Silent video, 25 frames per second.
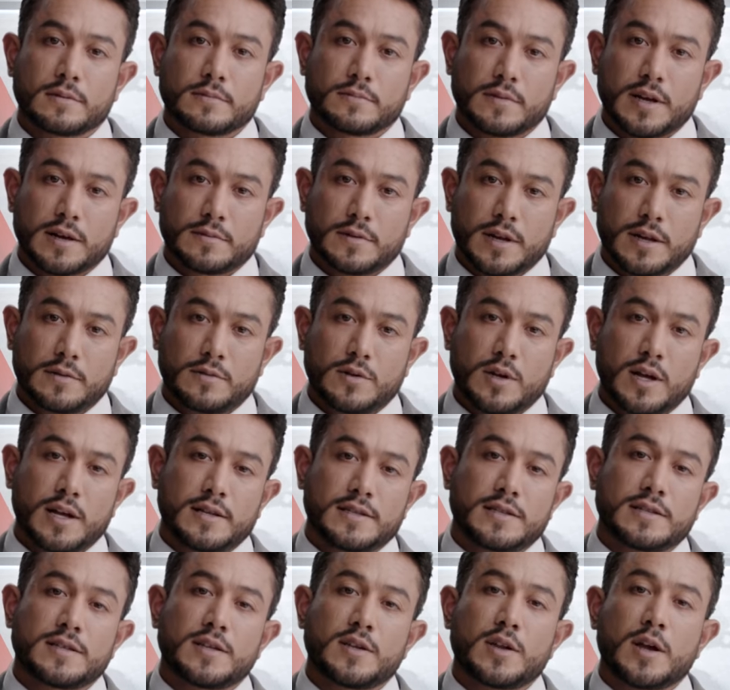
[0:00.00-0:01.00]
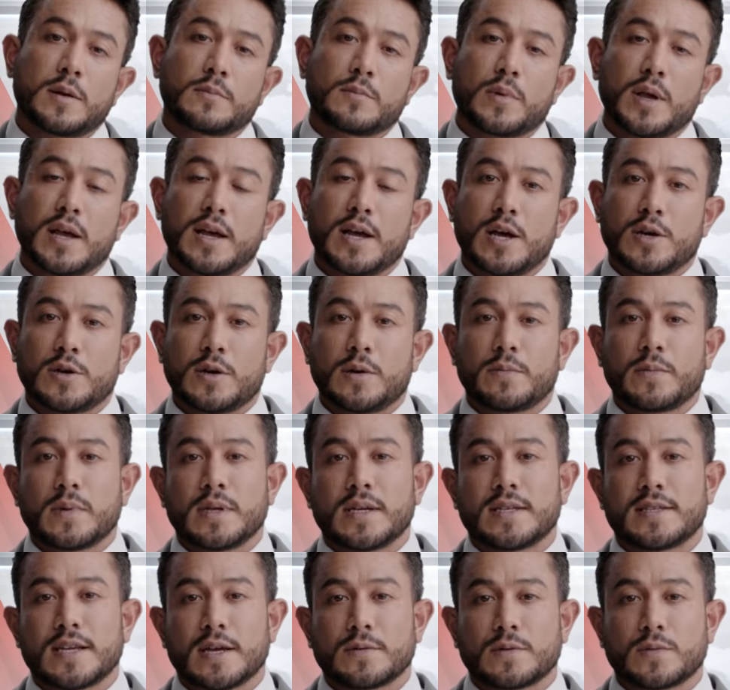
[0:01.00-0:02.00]
PP prices are up by
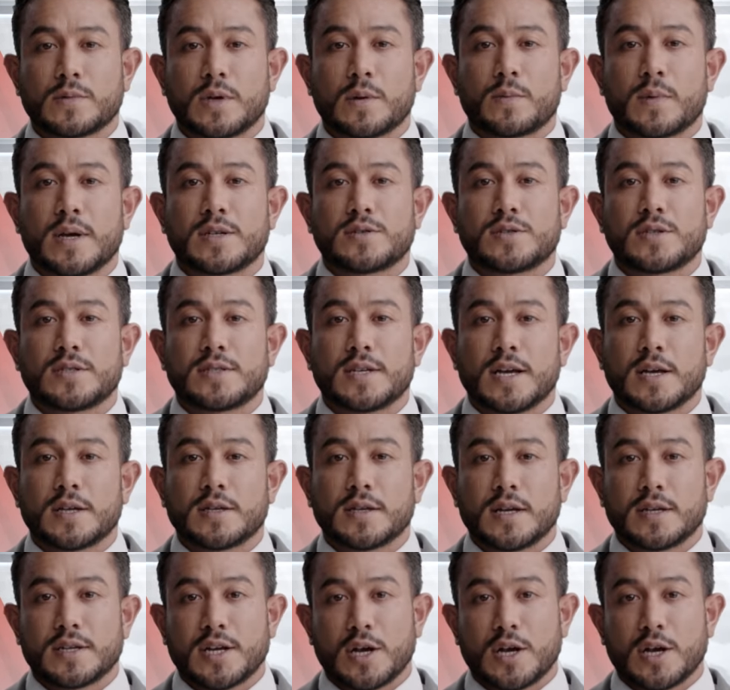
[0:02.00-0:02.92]
RMB 7 per metric ton at